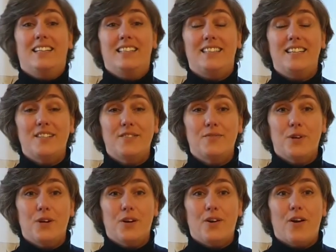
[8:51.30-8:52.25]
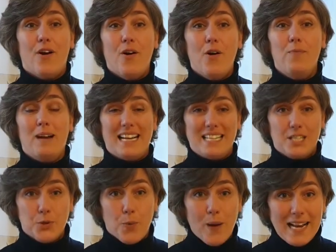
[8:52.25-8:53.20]
These were all my
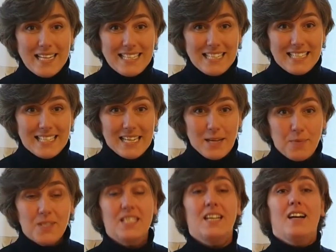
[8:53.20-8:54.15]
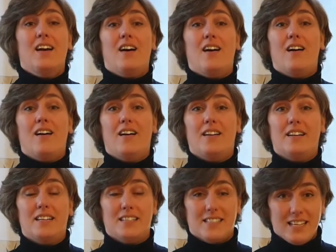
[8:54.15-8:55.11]
20 tips
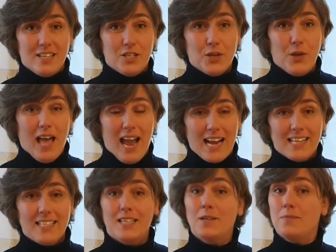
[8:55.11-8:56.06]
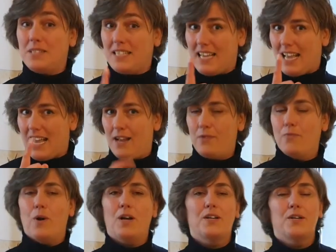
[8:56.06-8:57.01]
on essential items and
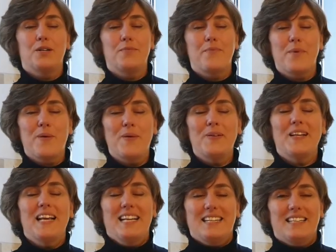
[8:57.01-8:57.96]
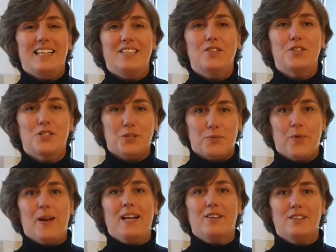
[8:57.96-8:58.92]
one good mood that you should
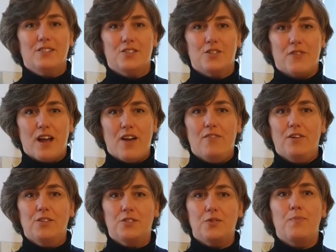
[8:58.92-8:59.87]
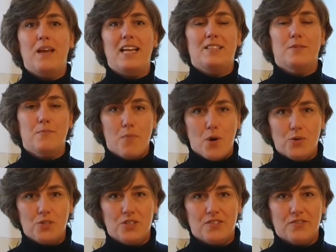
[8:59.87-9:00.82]
bring on your travel to make the
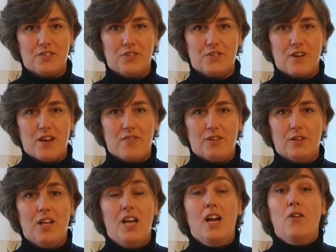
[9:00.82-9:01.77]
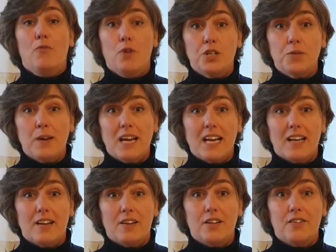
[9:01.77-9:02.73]
most of your travel. Watch my
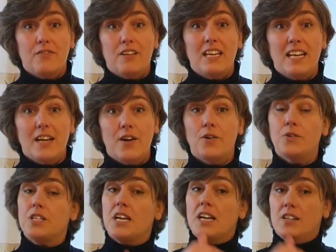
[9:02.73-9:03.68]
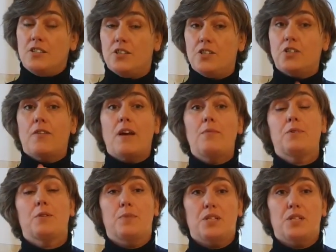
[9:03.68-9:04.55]
other videos, subscribe to my